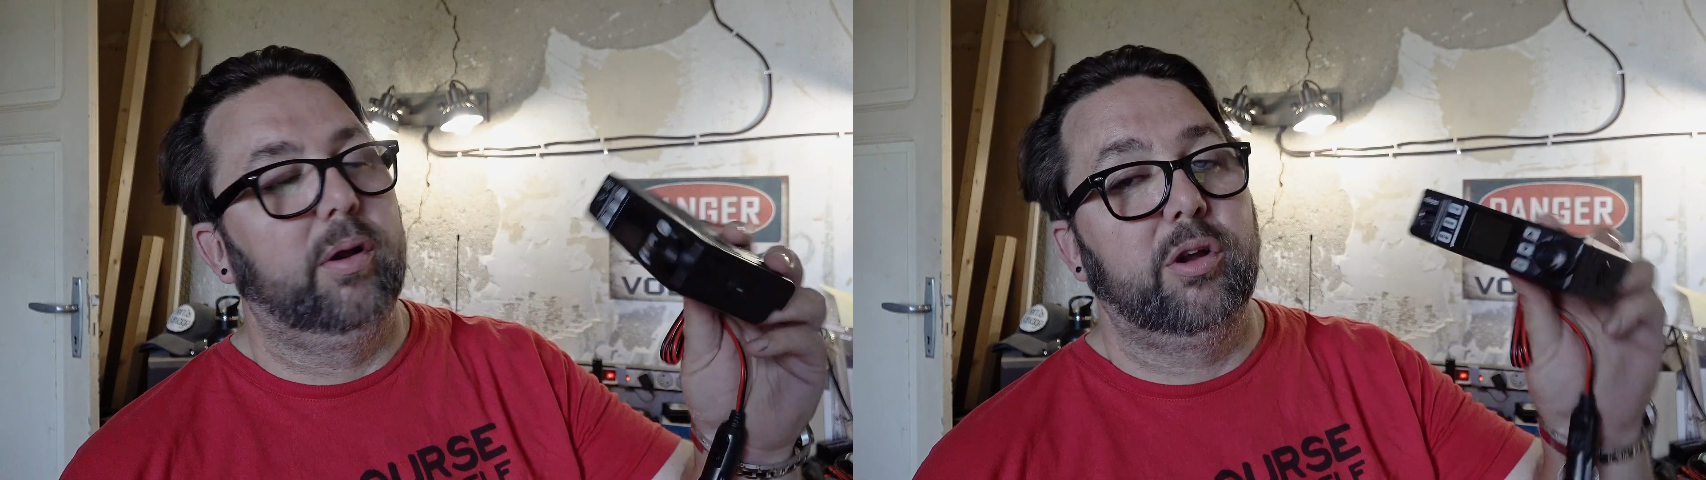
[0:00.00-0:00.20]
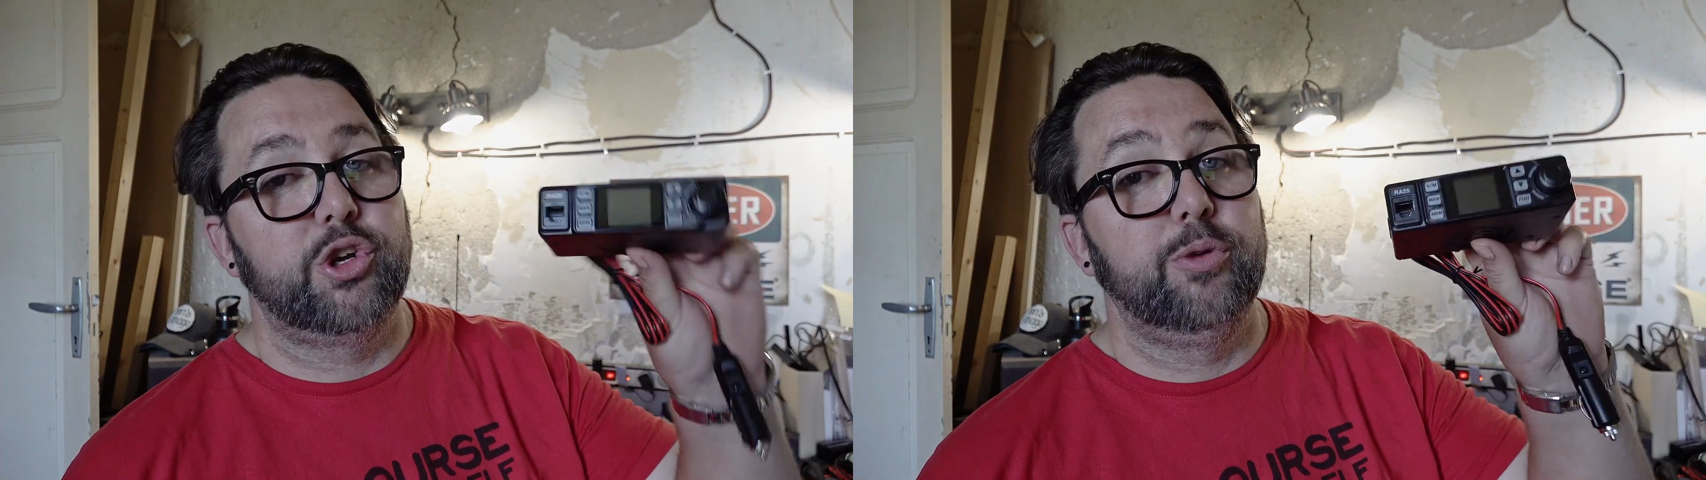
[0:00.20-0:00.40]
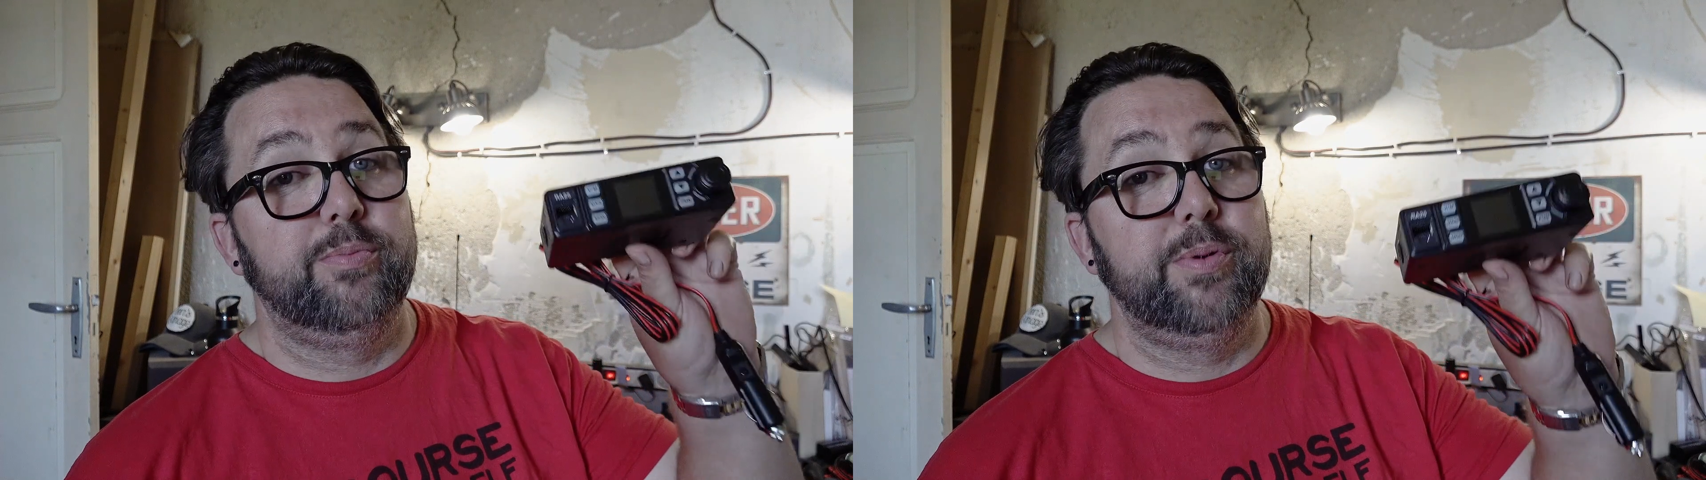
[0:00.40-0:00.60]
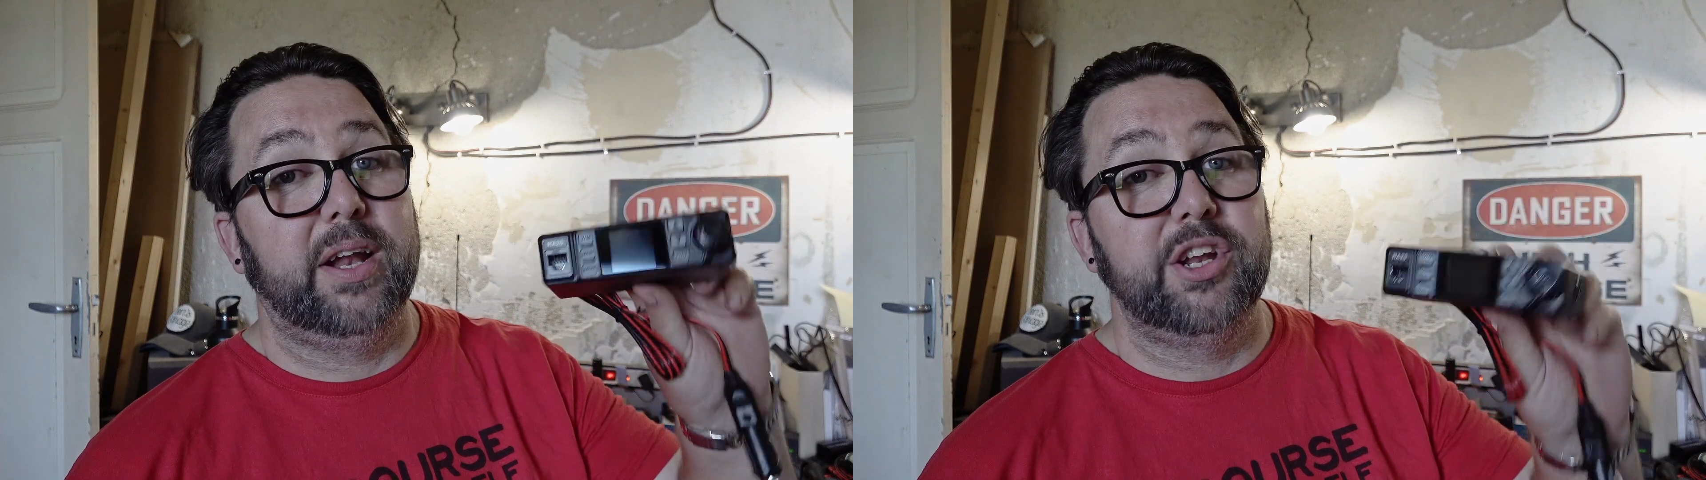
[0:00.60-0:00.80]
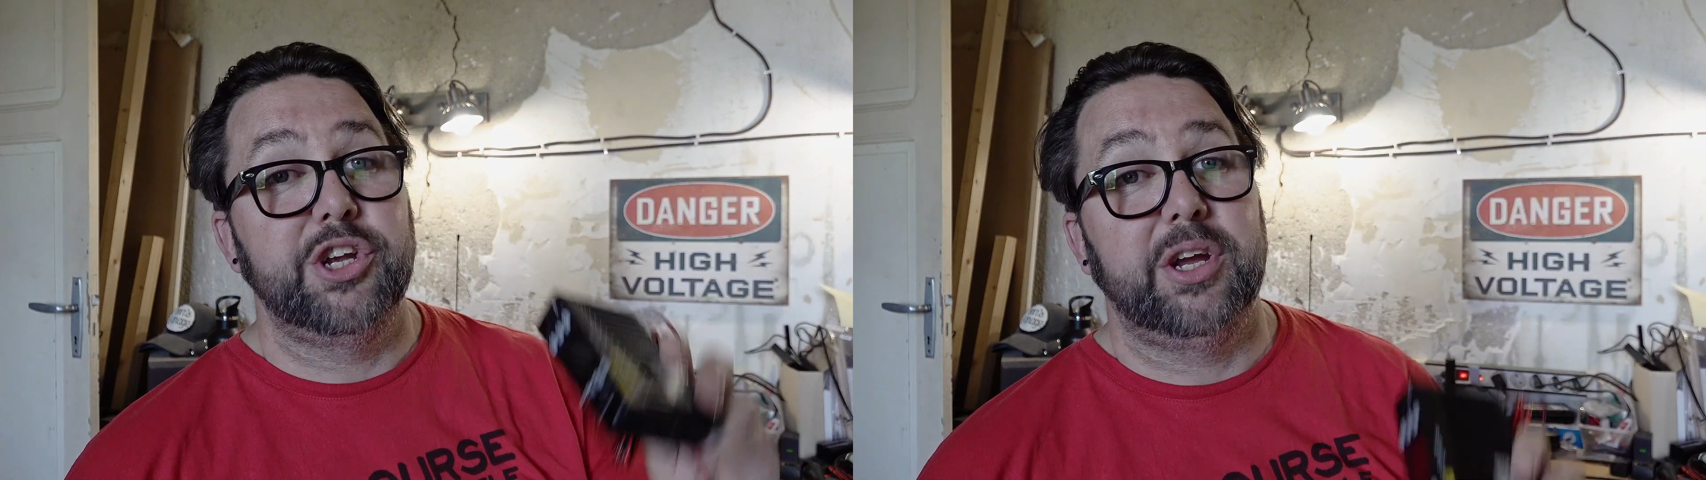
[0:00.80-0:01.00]
should be able
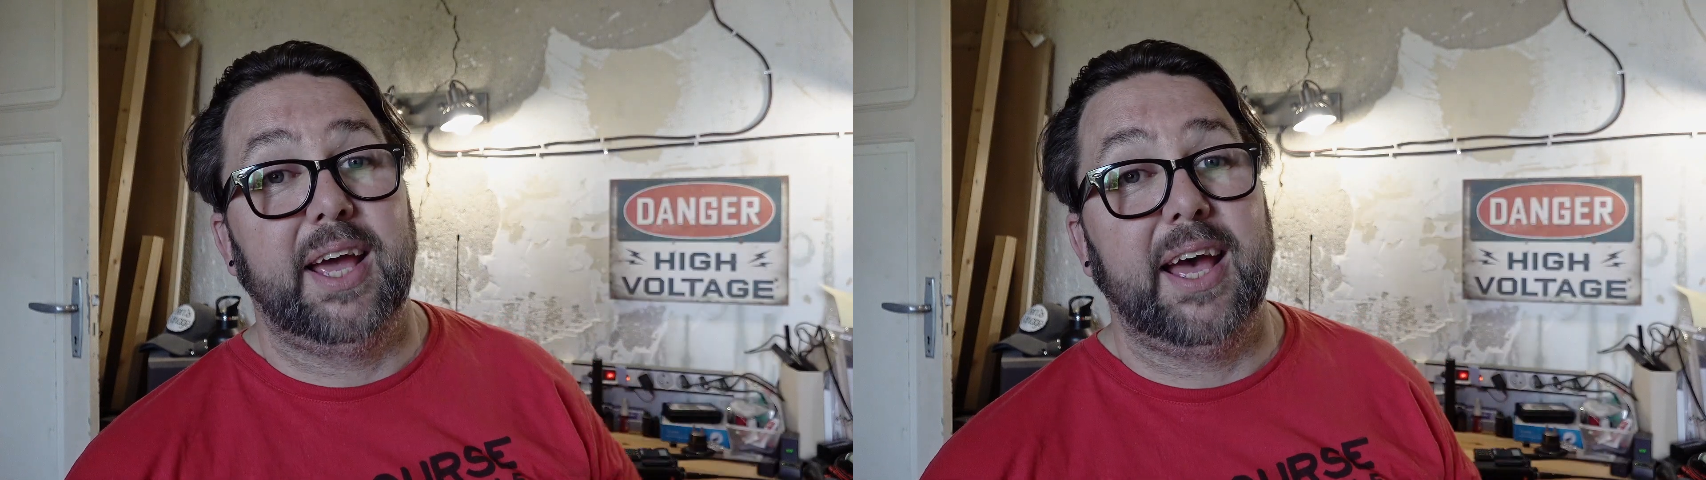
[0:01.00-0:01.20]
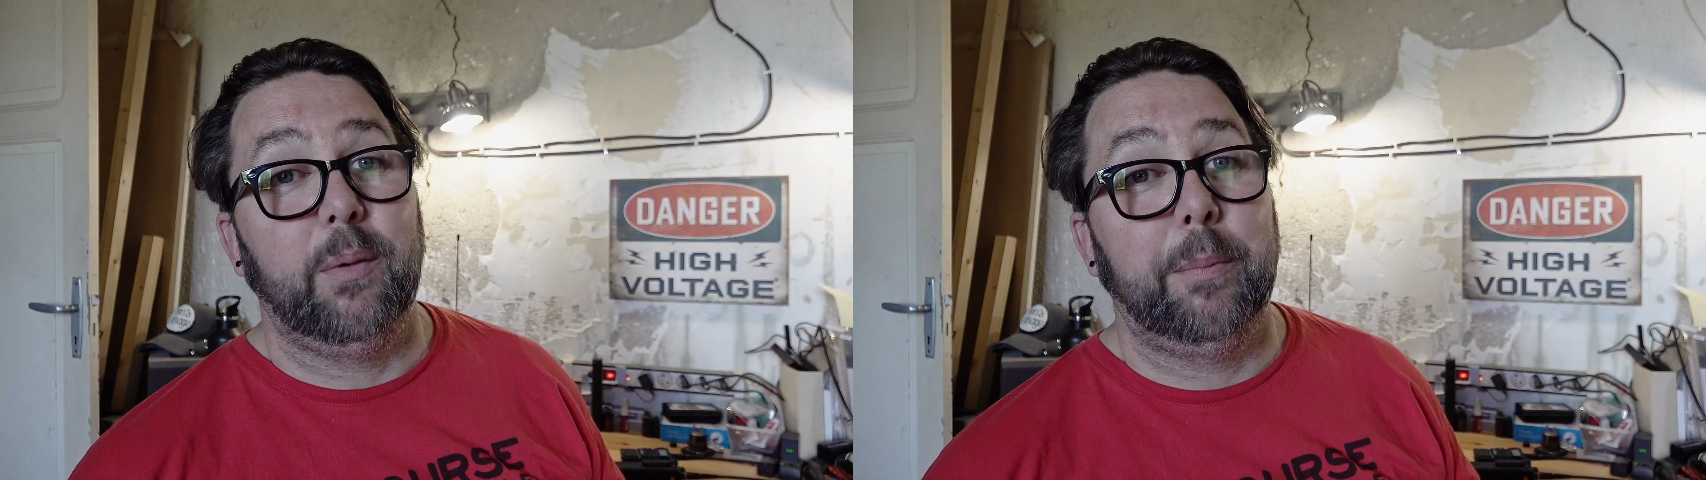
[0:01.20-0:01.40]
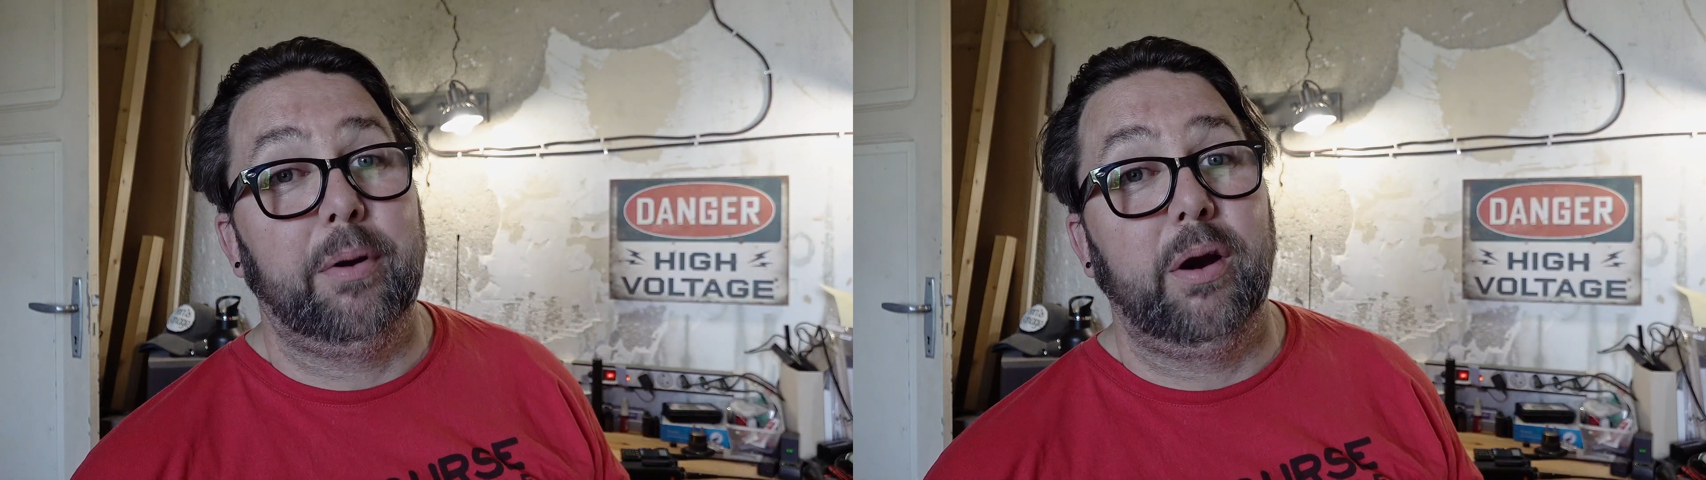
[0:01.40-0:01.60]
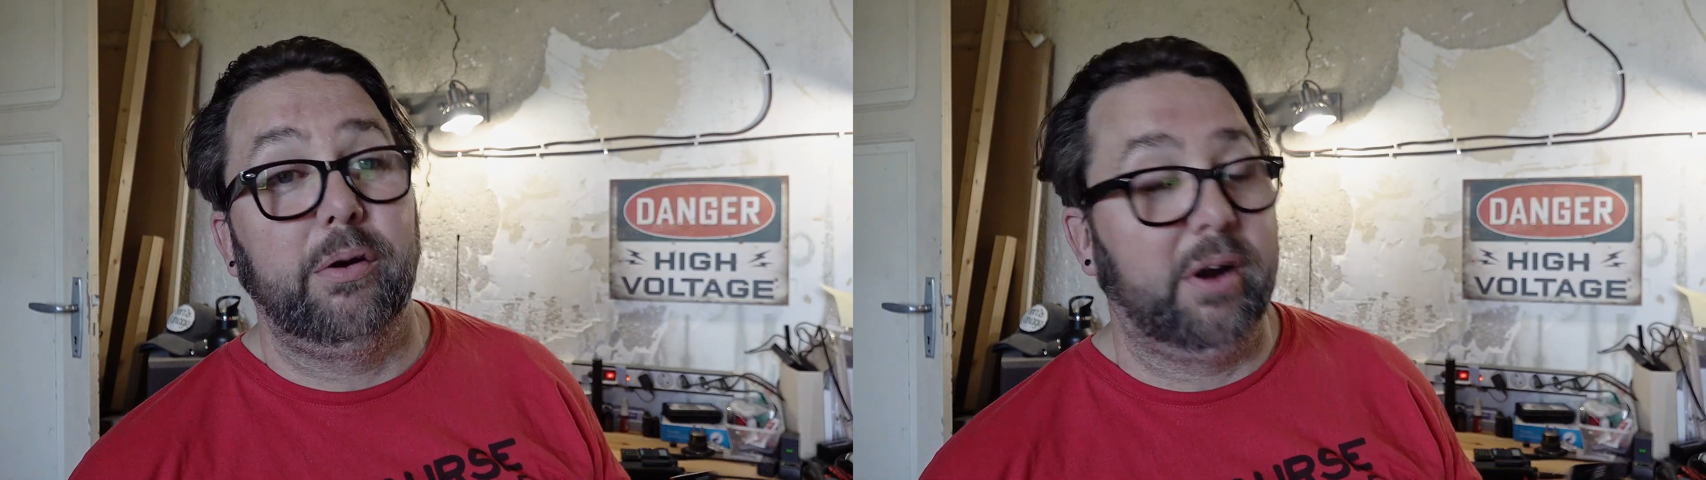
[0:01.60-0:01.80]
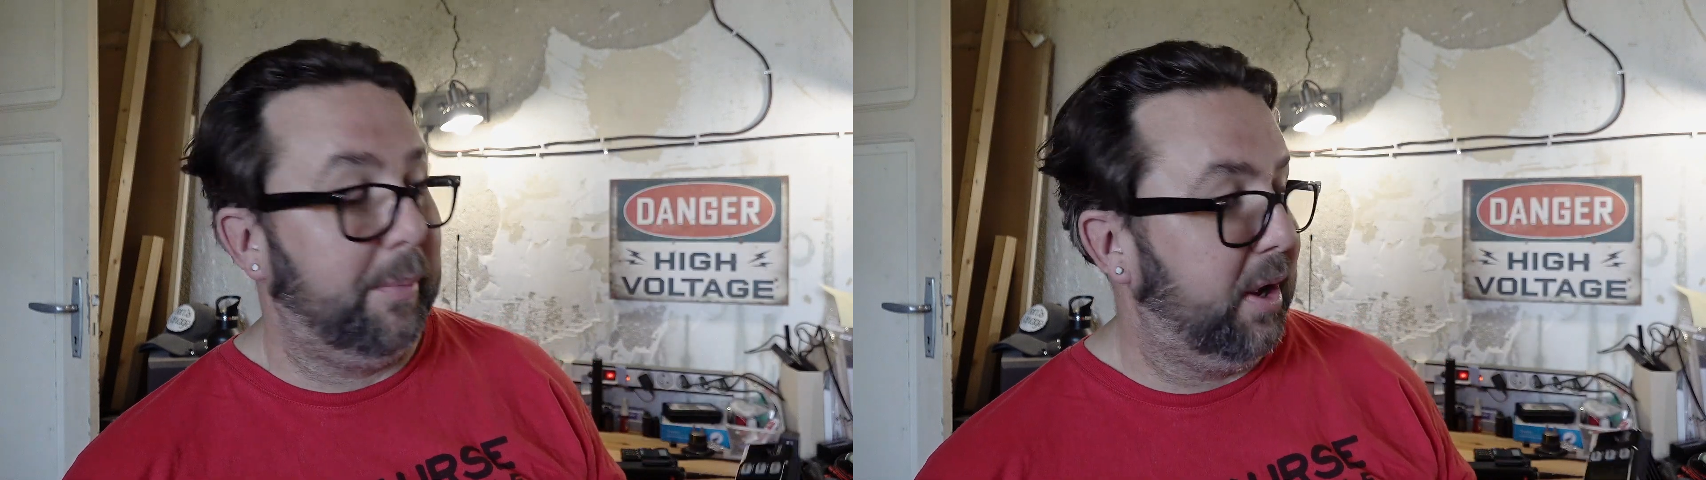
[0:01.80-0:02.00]
to show you how I
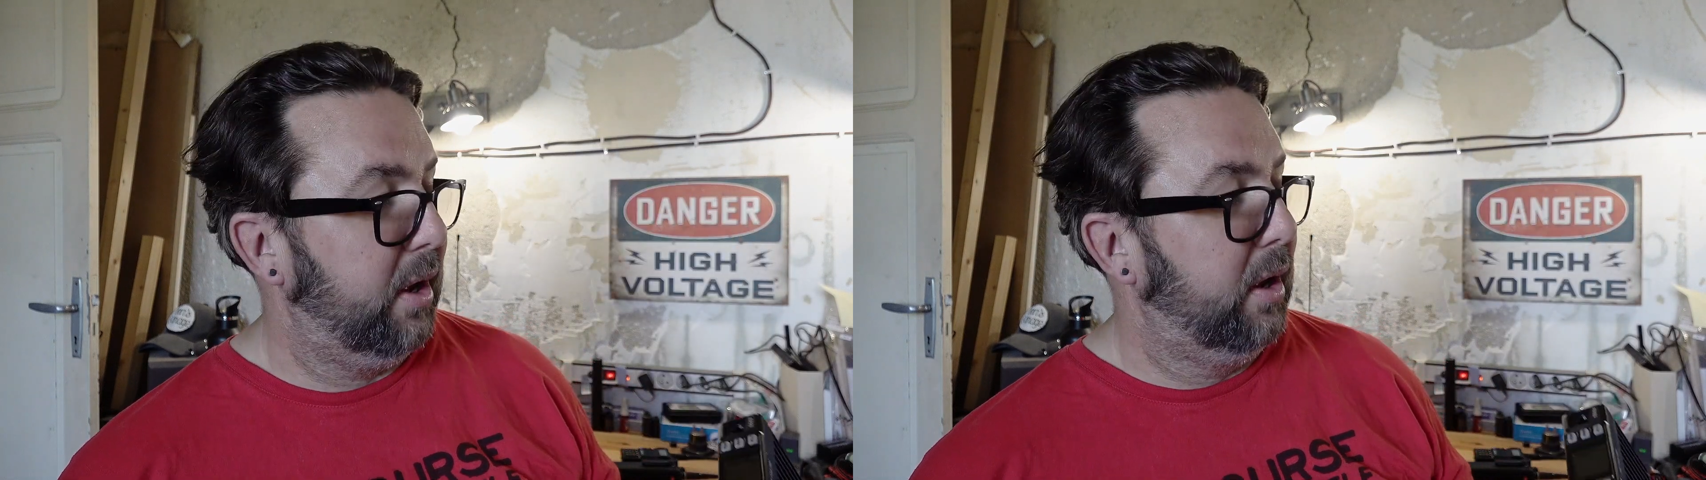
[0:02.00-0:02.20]
program it